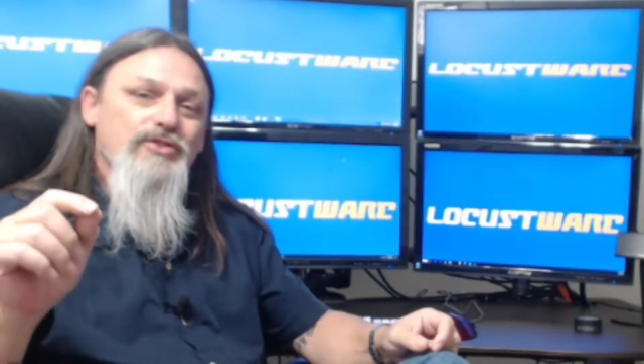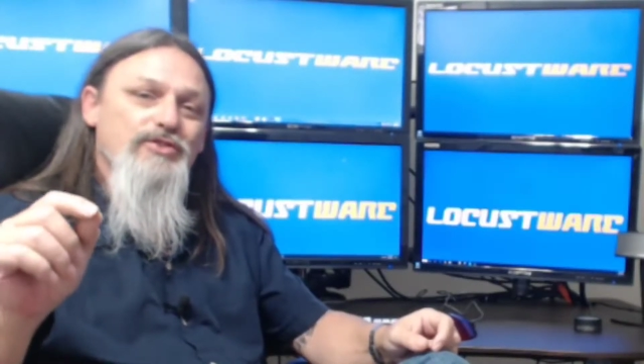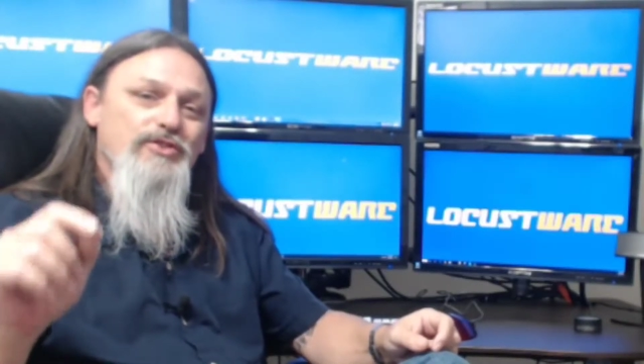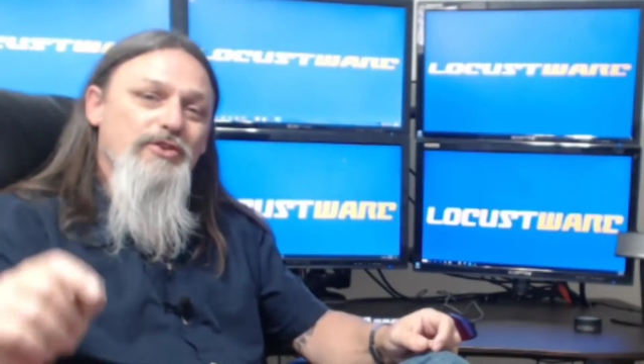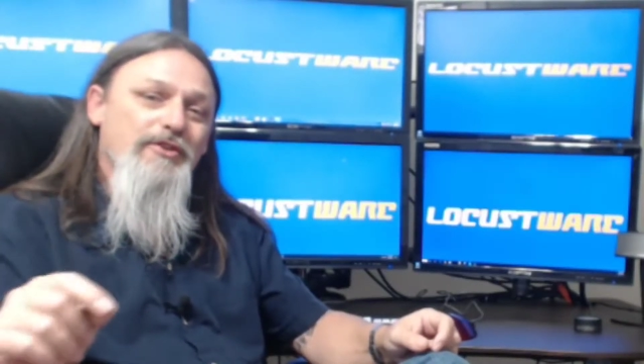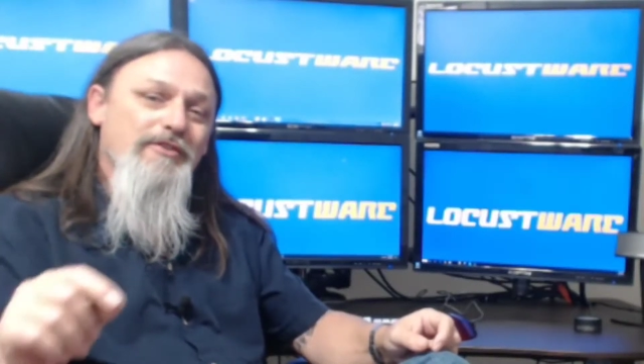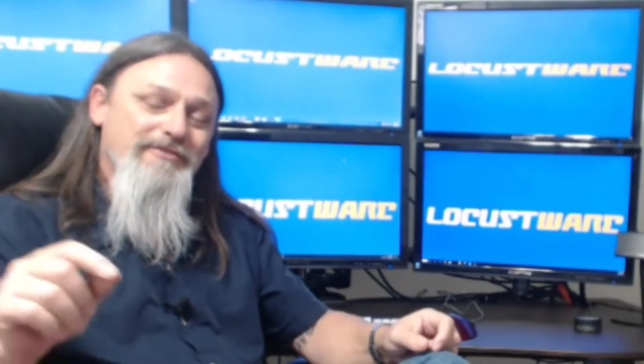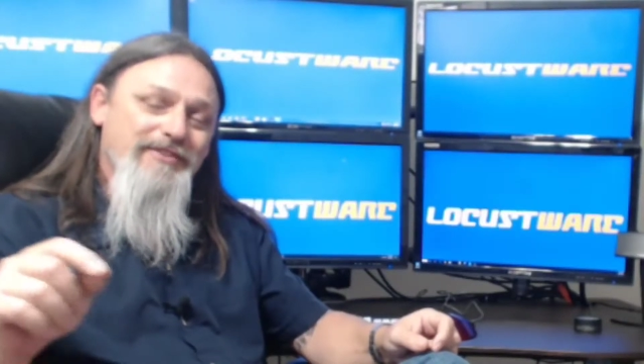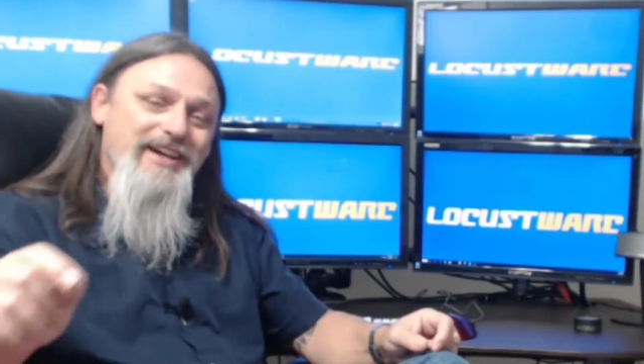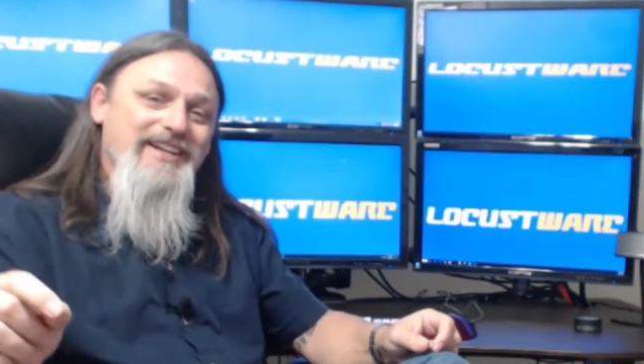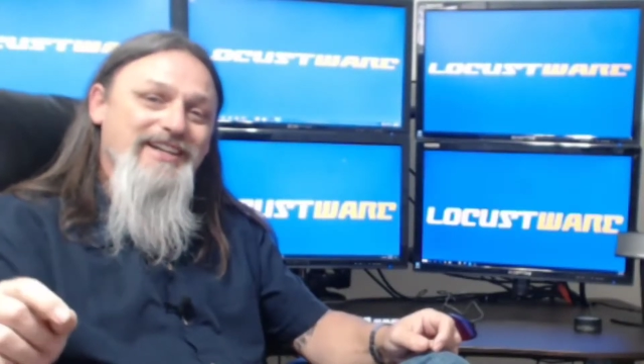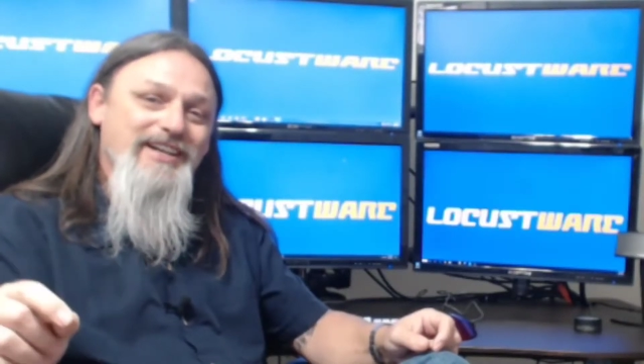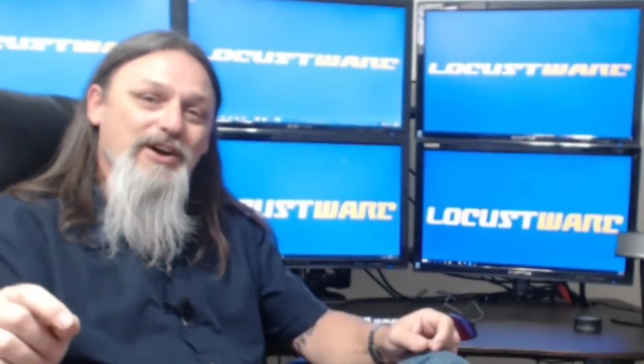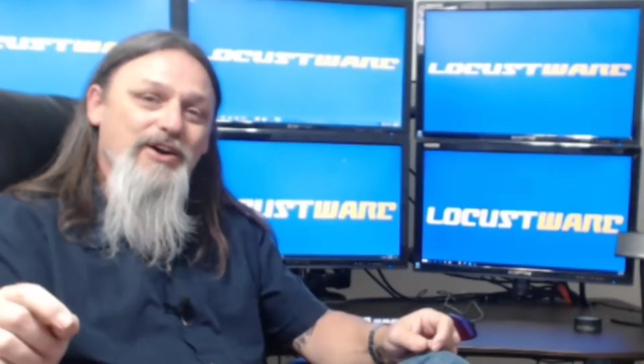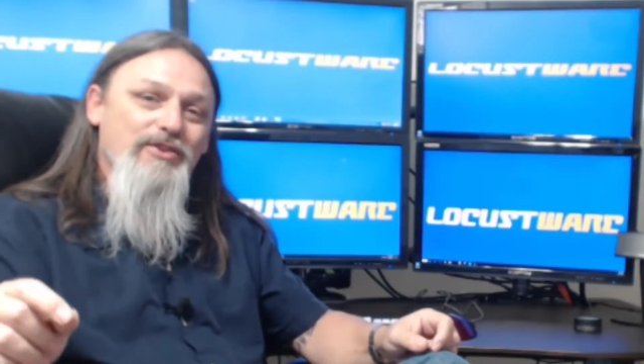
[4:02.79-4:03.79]
your
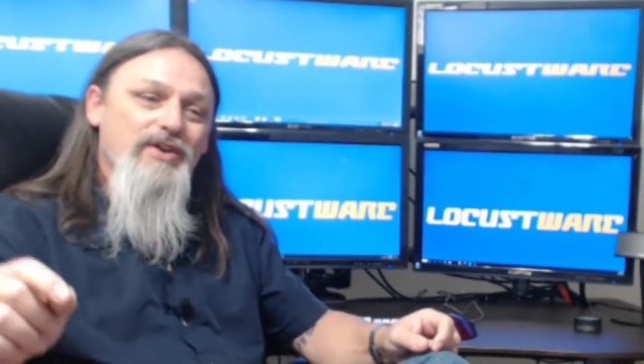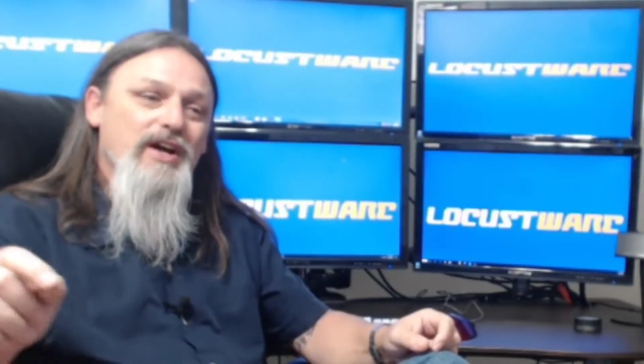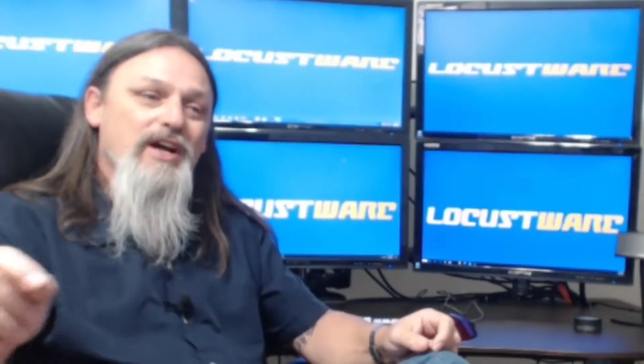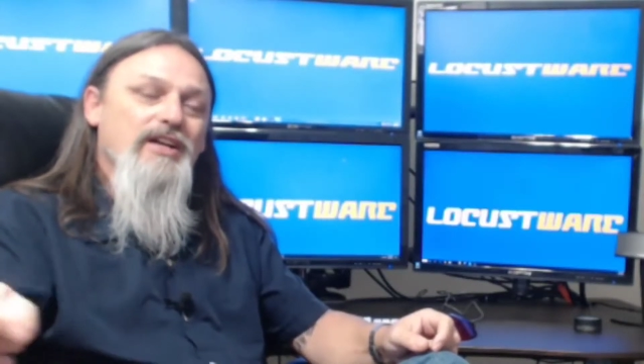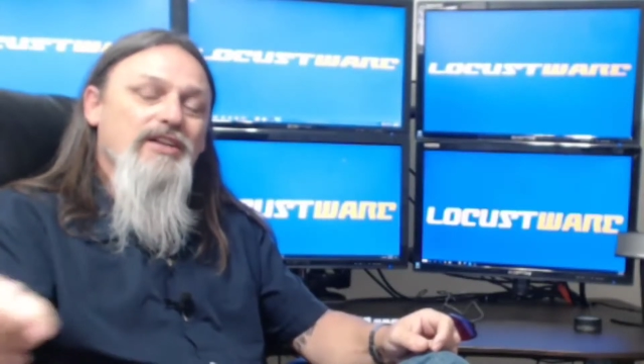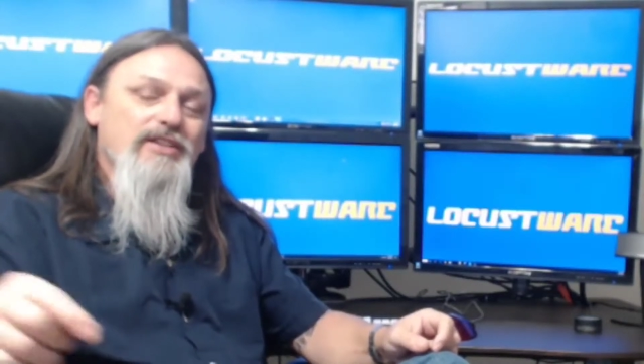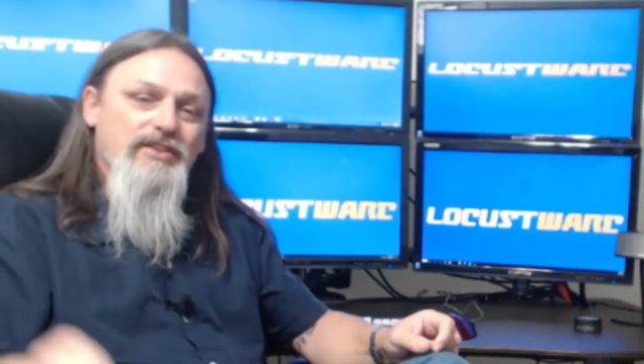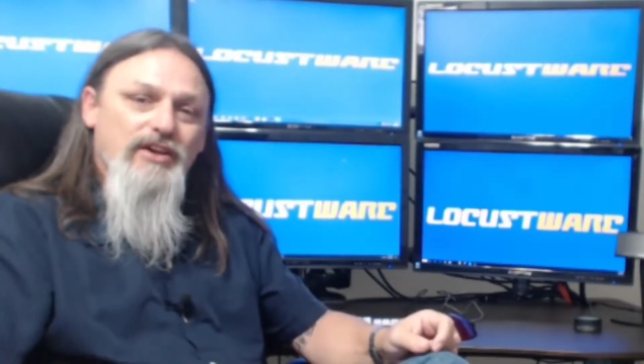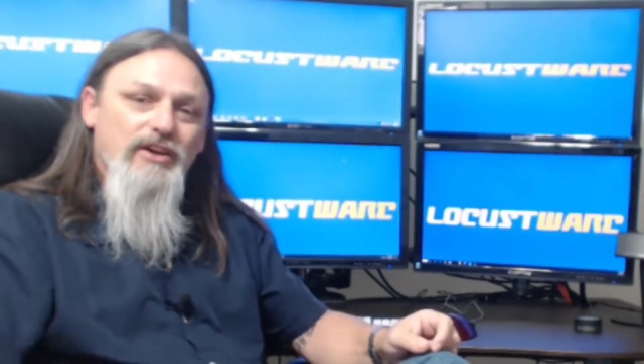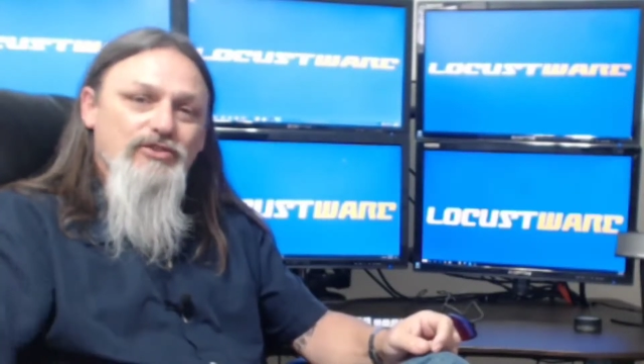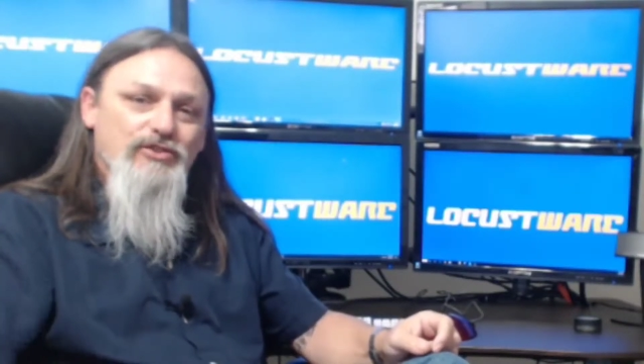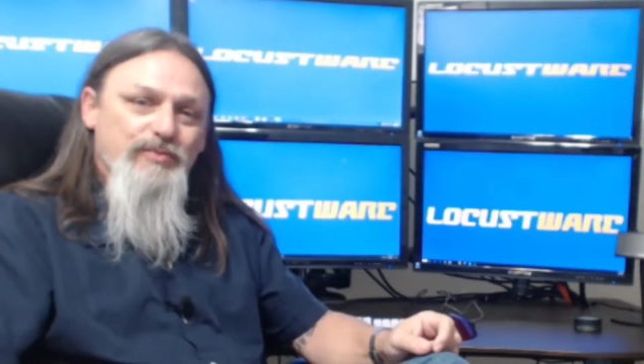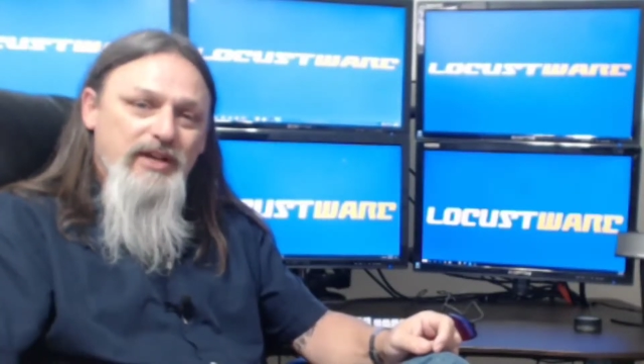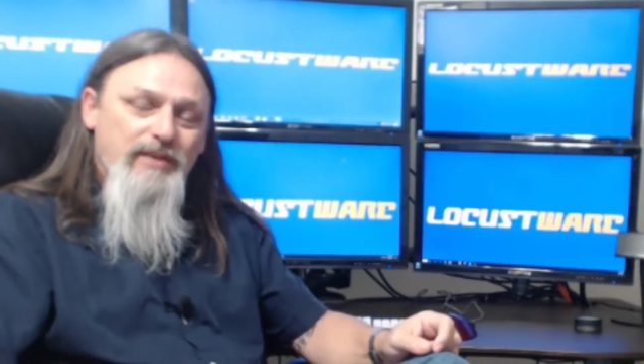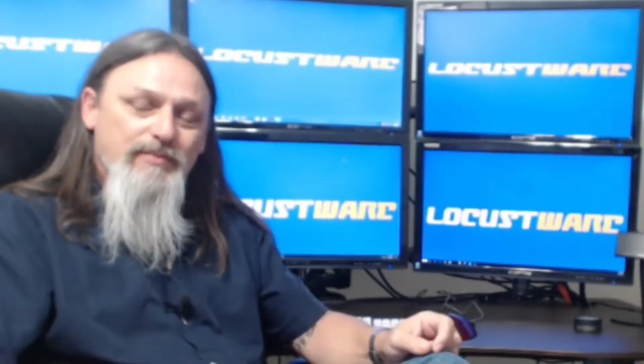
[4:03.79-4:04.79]
video to
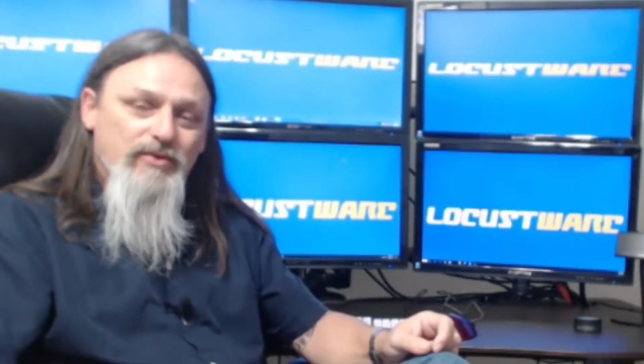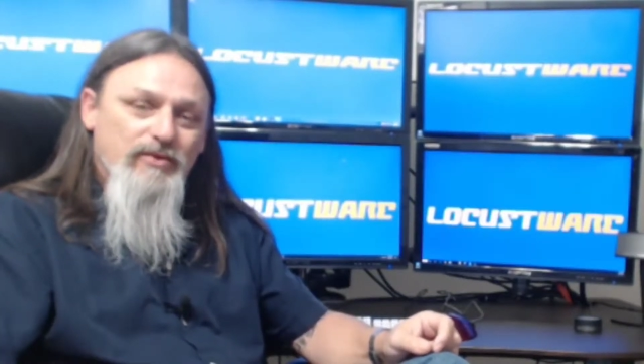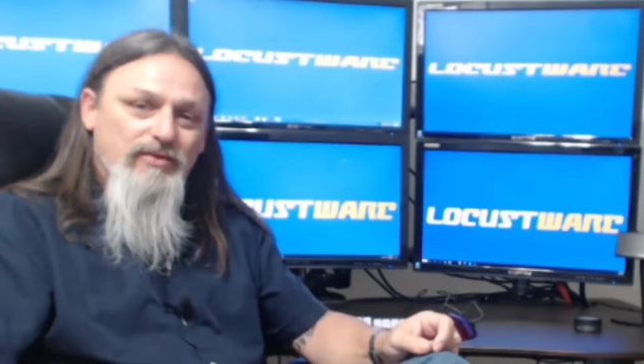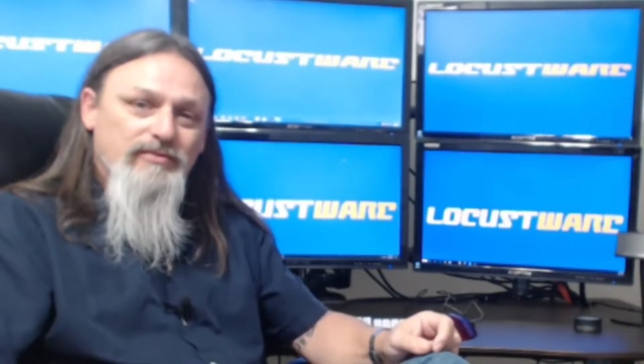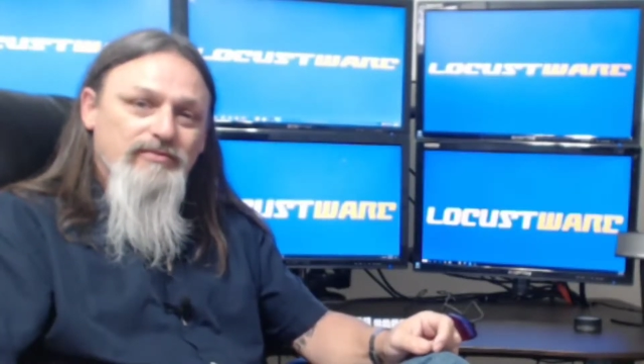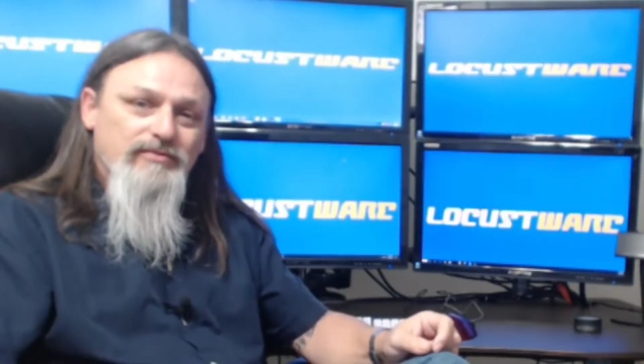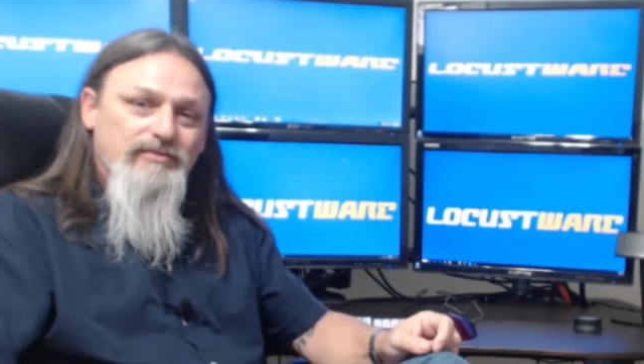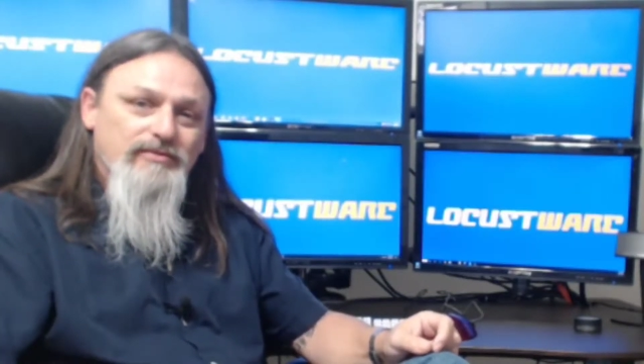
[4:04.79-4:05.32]
those people,